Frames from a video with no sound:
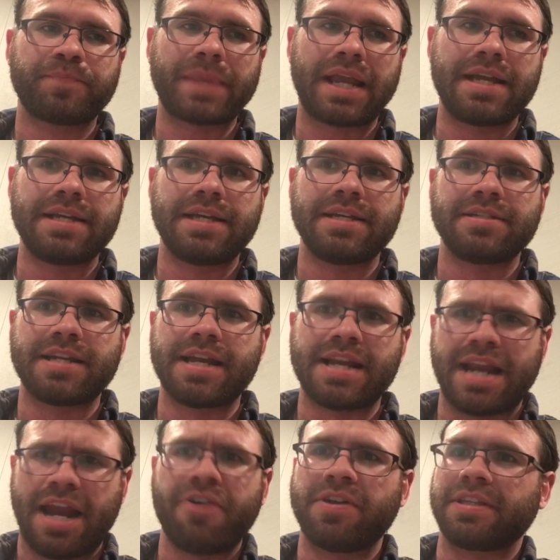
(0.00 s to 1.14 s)
is
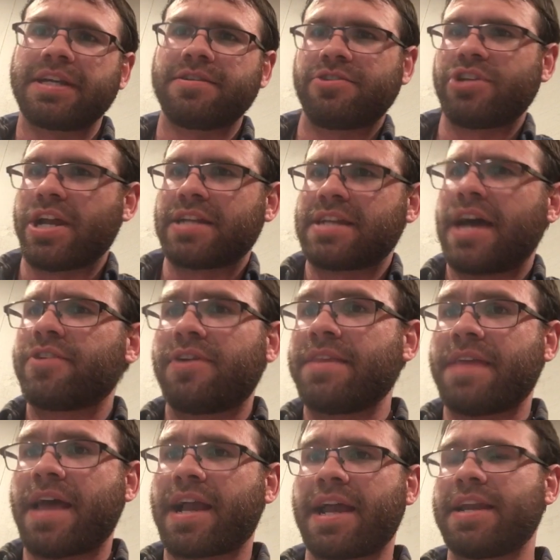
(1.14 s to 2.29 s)
inherently genocidal, I
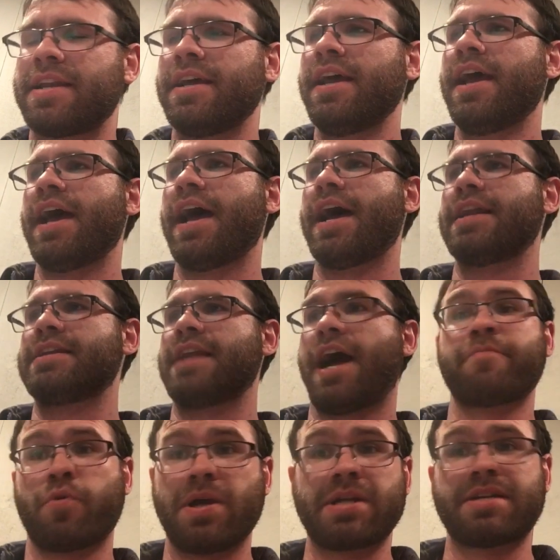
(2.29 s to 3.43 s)
think, and
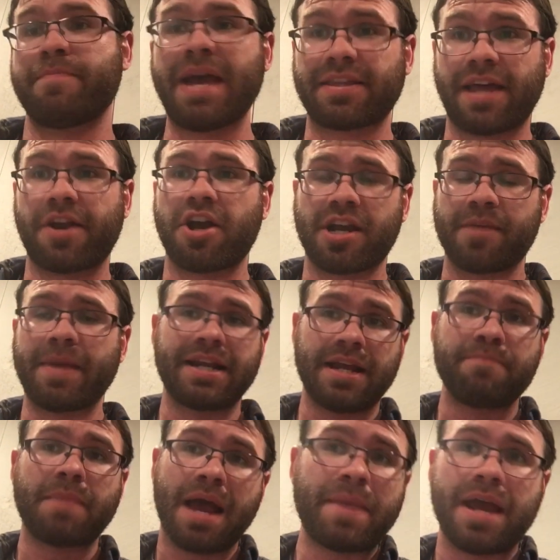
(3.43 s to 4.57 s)
I'm going to make that argument in
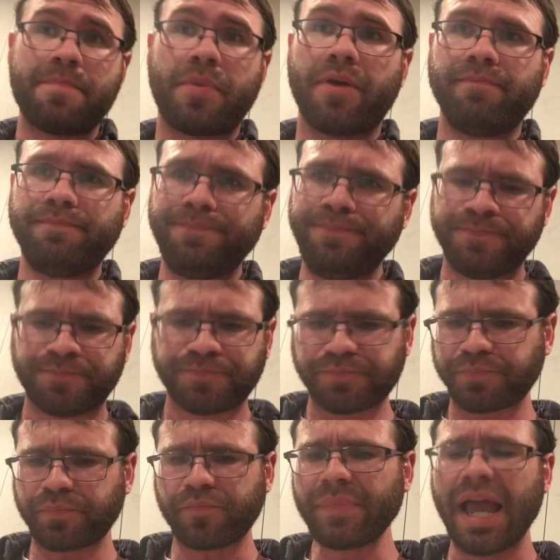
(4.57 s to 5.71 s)
my paper.
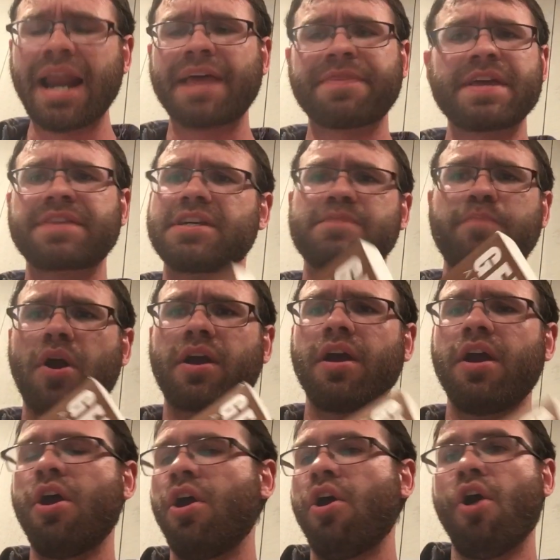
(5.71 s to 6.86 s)
And I think this book
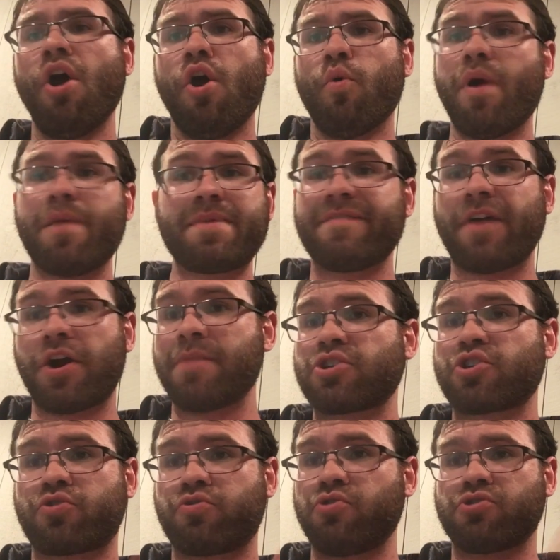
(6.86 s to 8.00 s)
will be very
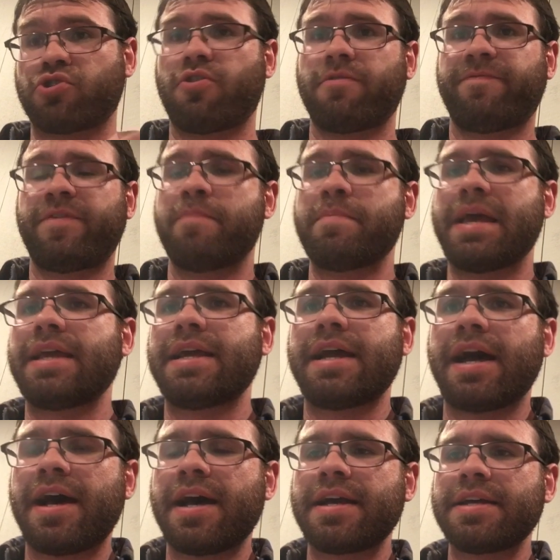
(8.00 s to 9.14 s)
crucial for me
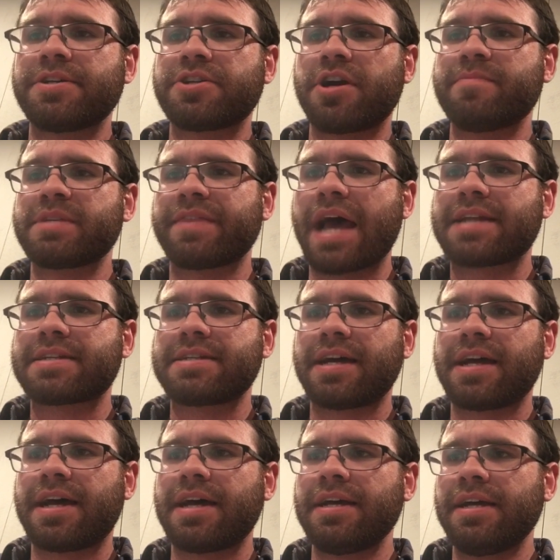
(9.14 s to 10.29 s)
in terms of
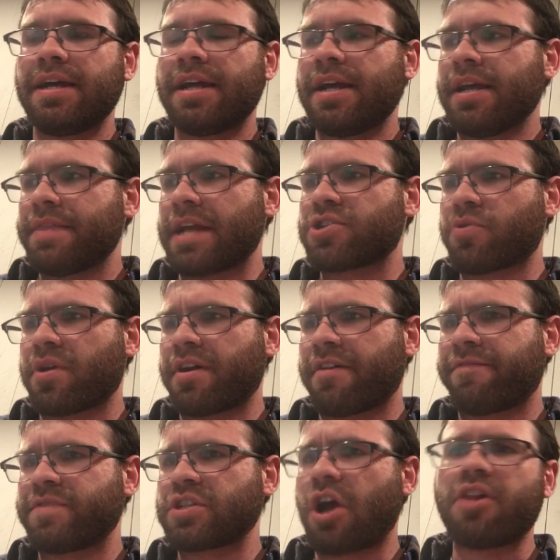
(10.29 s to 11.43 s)
that sort
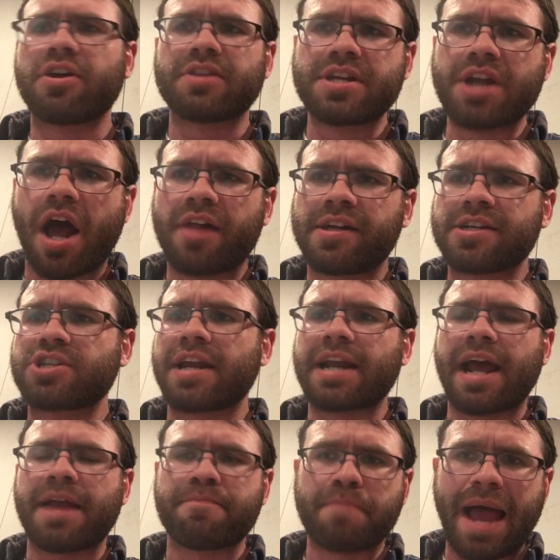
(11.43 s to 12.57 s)
of scholarly knowledge
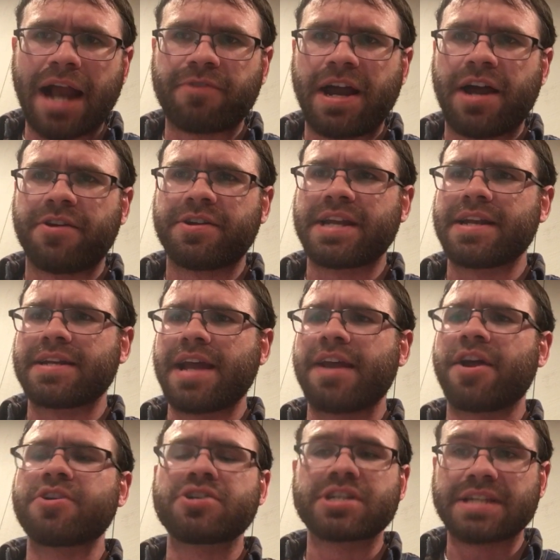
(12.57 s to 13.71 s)
and background and
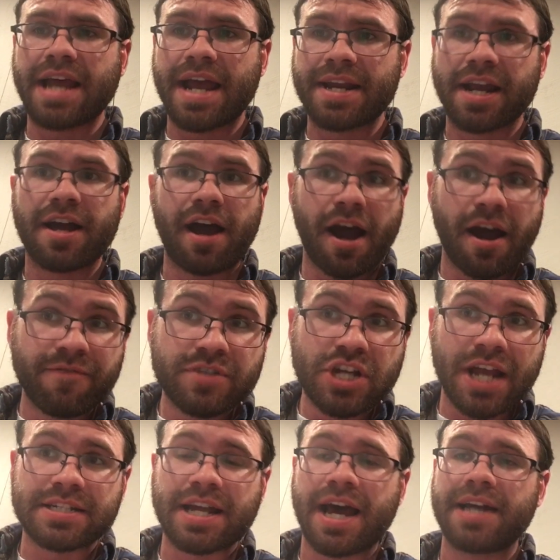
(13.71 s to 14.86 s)
understanding of
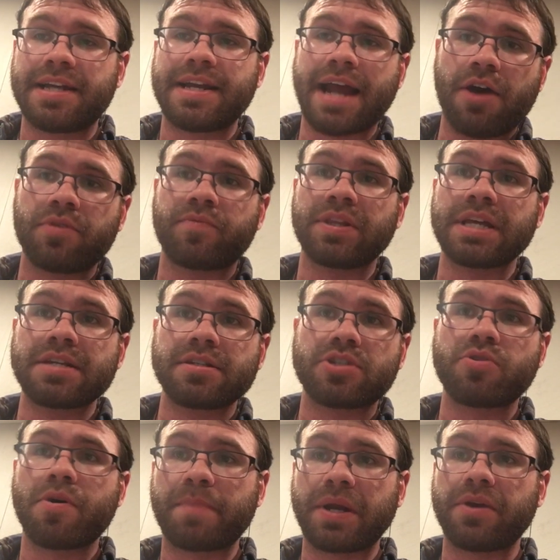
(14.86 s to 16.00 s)
genocide and how it relates
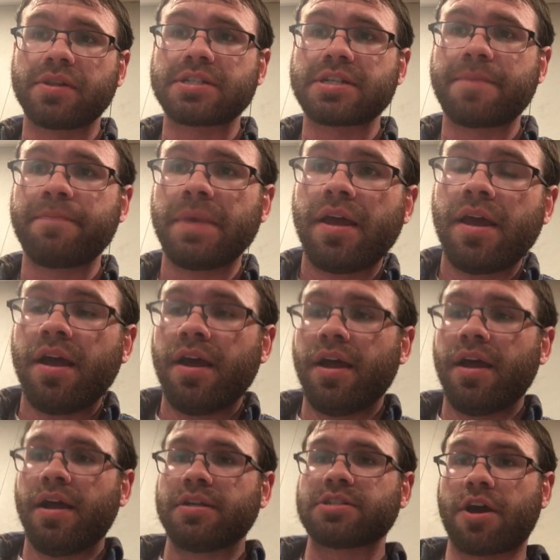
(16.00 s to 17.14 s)
to imperialism.
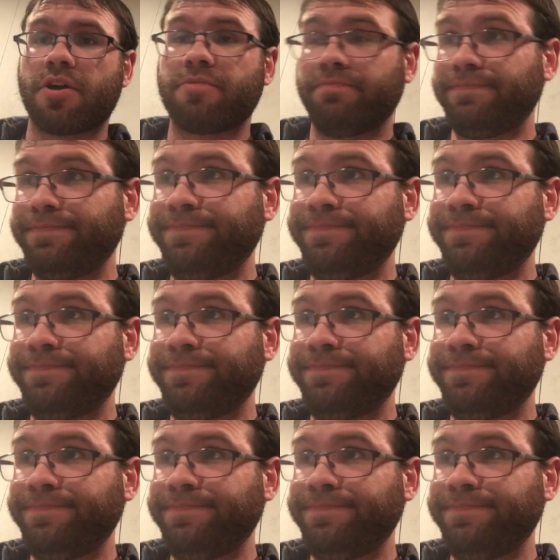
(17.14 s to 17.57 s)
So,